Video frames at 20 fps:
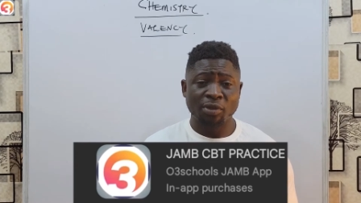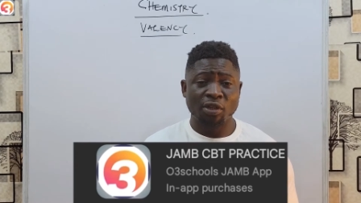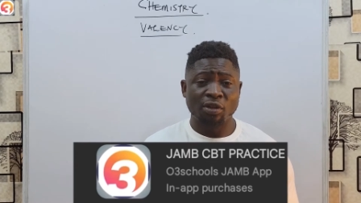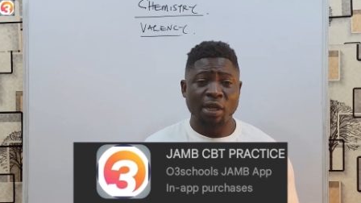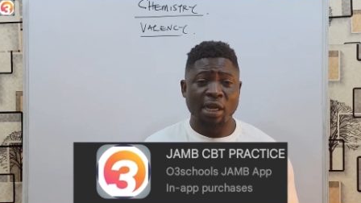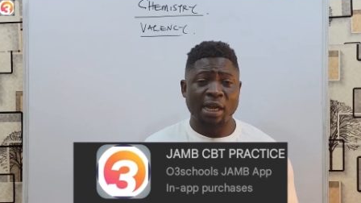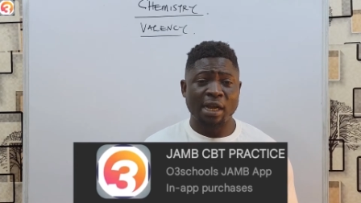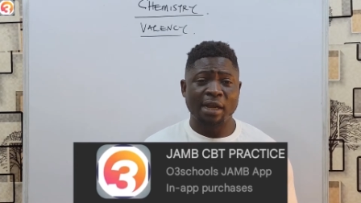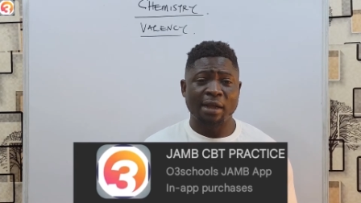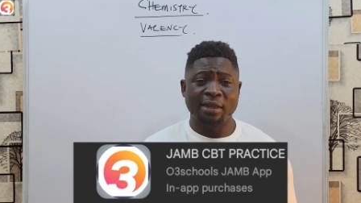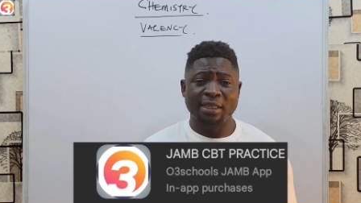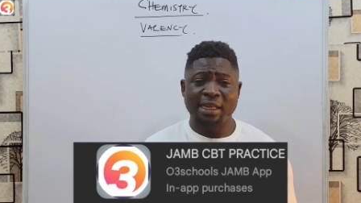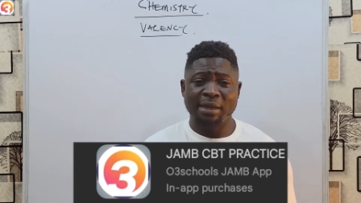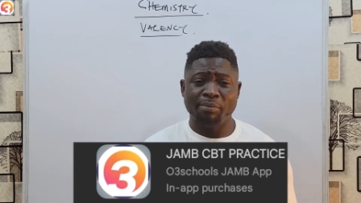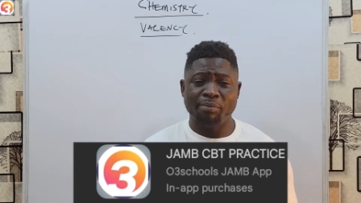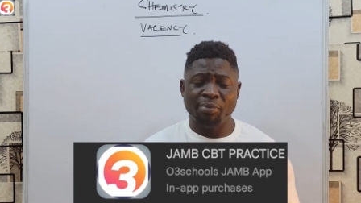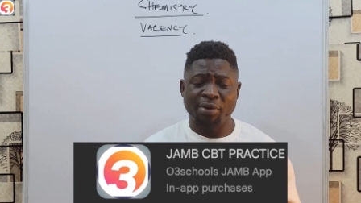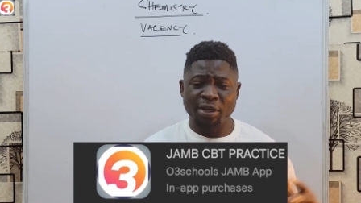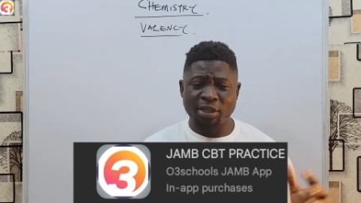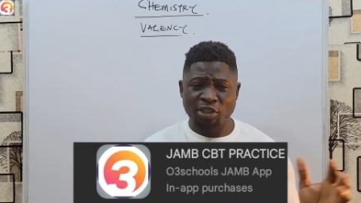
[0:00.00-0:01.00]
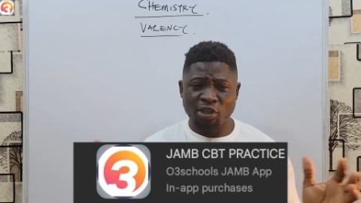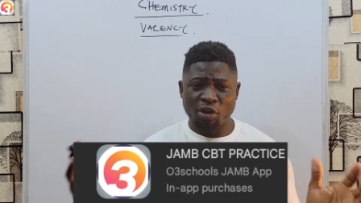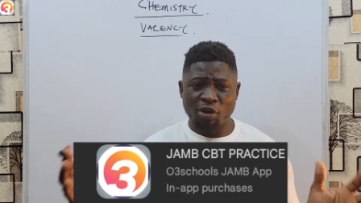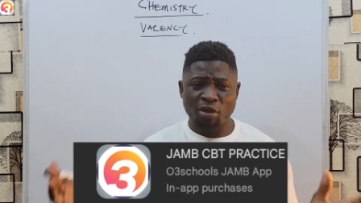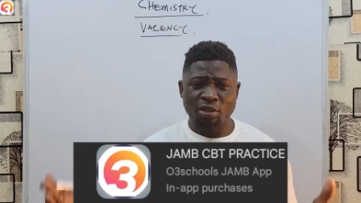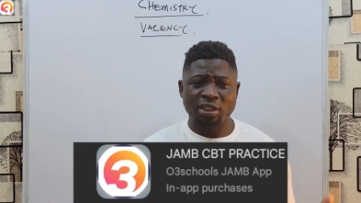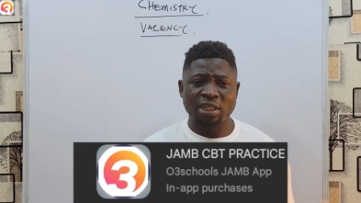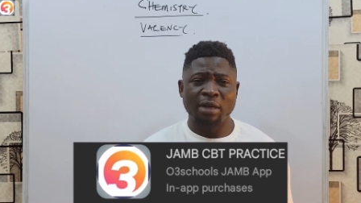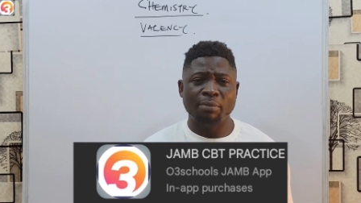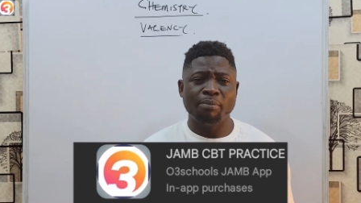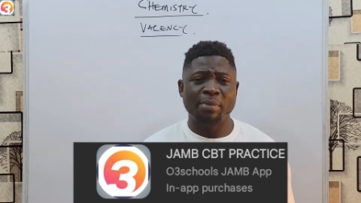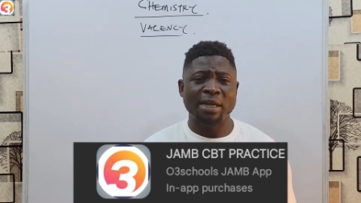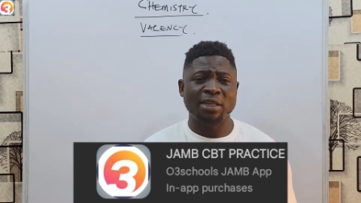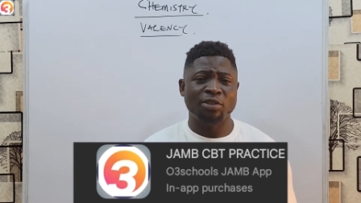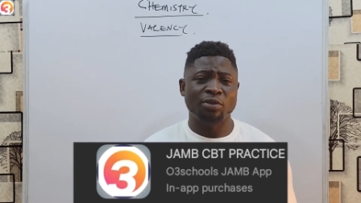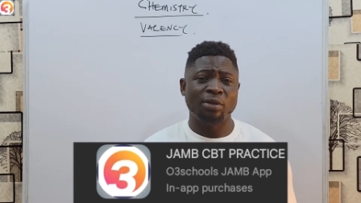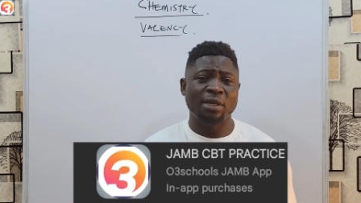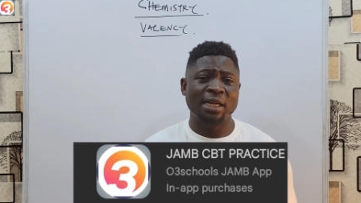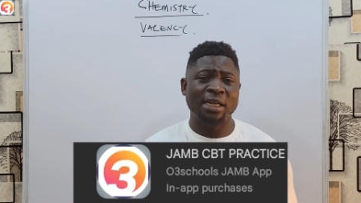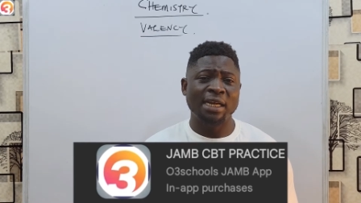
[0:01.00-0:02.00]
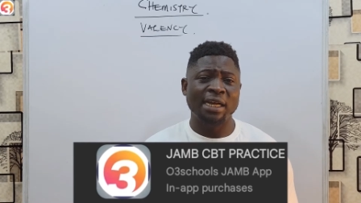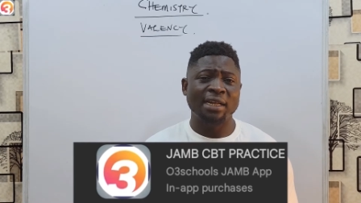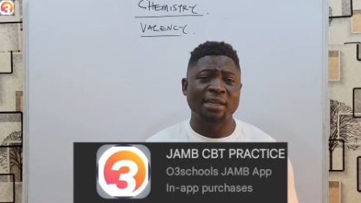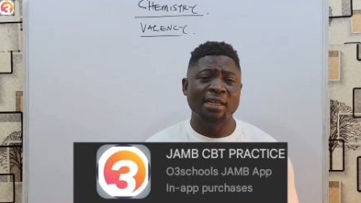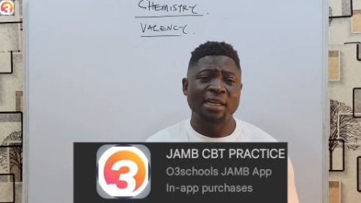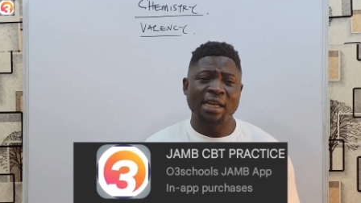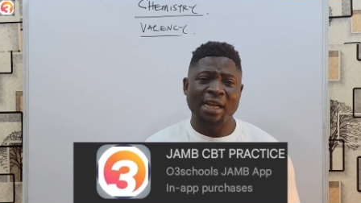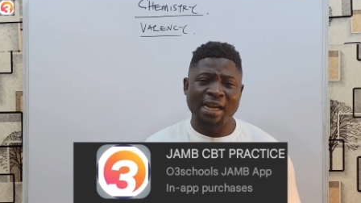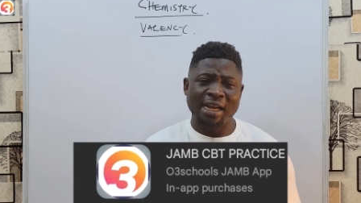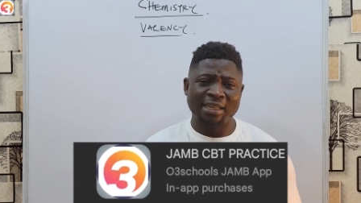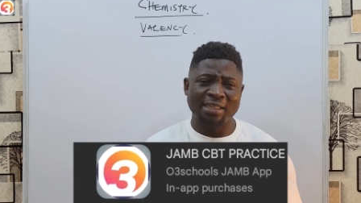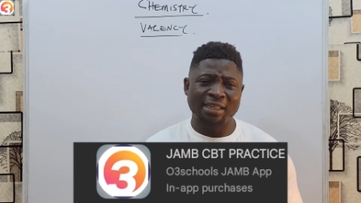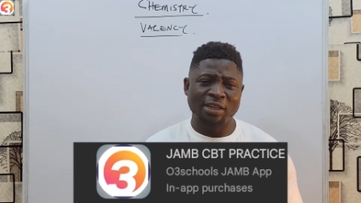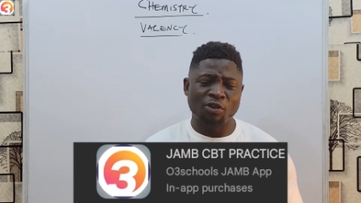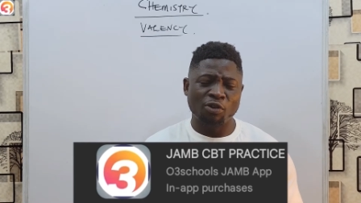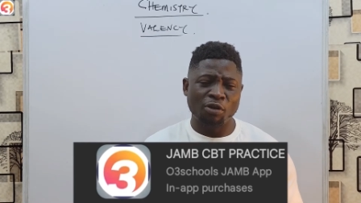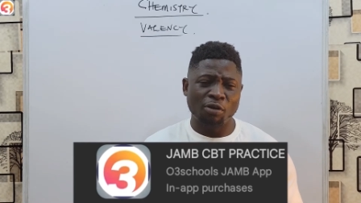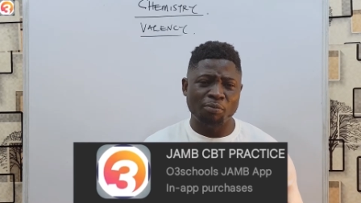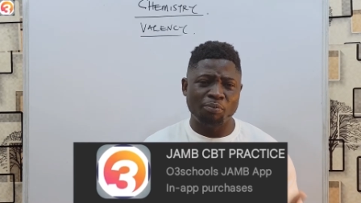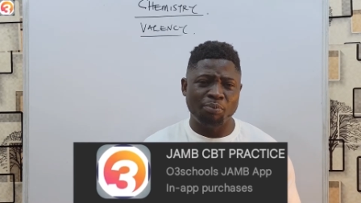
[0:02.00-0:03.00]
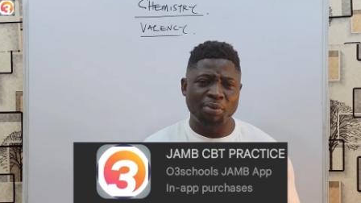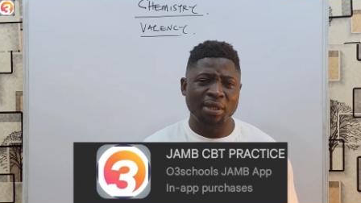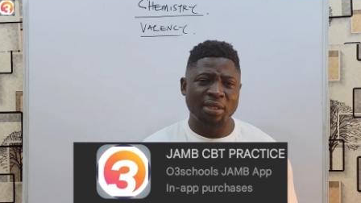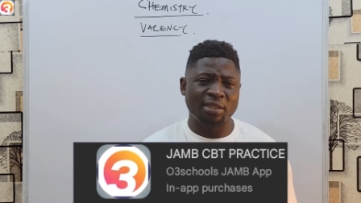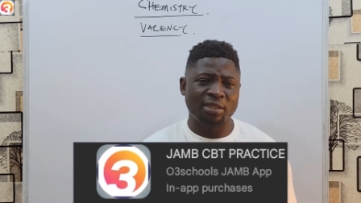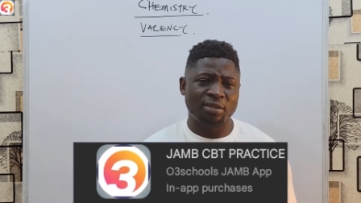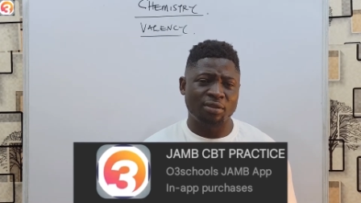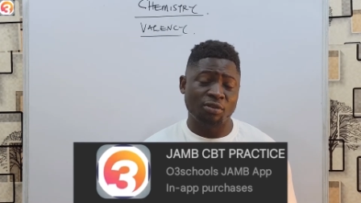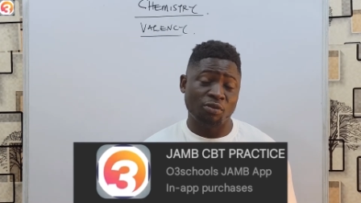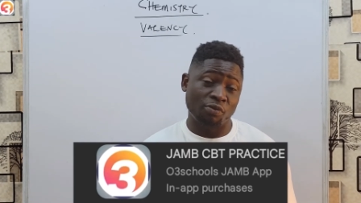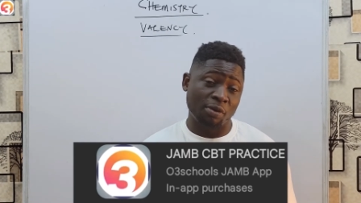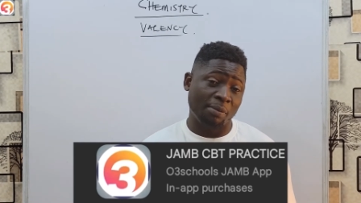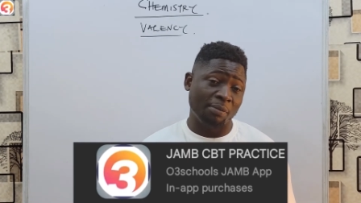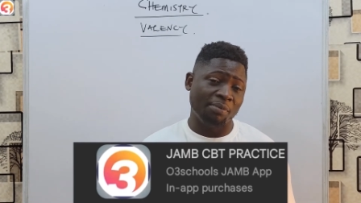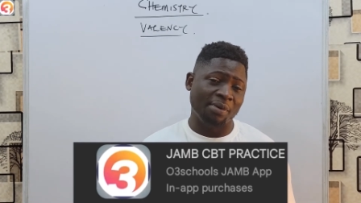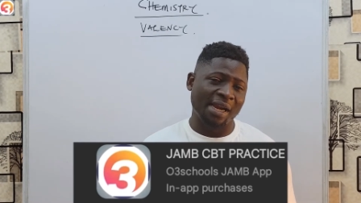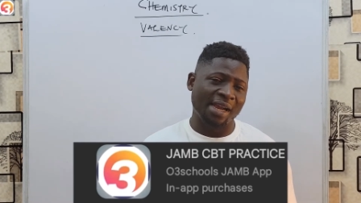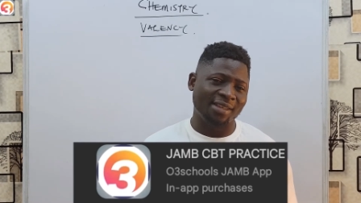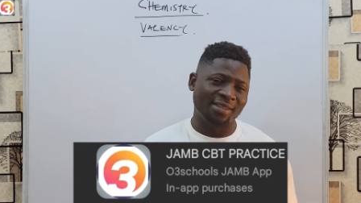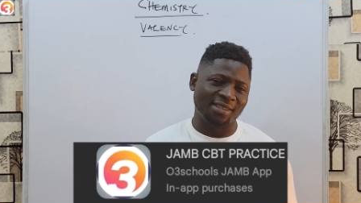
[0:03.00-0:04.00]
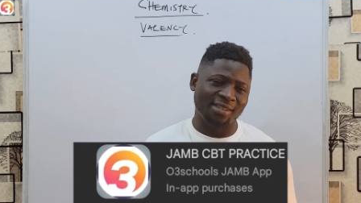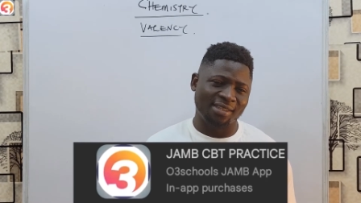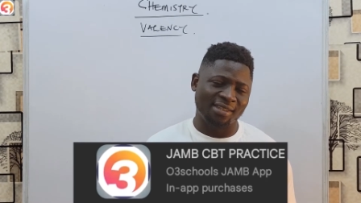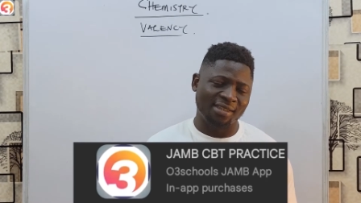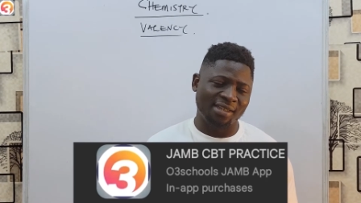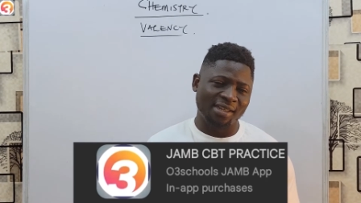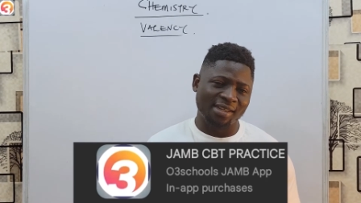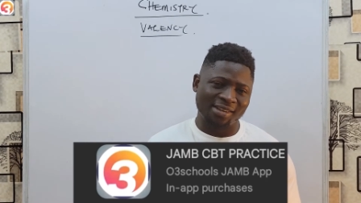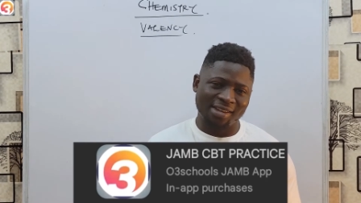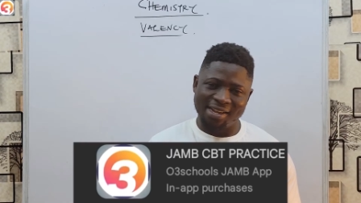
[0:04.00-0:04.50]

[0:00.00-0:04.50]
uh, that brings all Jambai together and they compete to win prizes.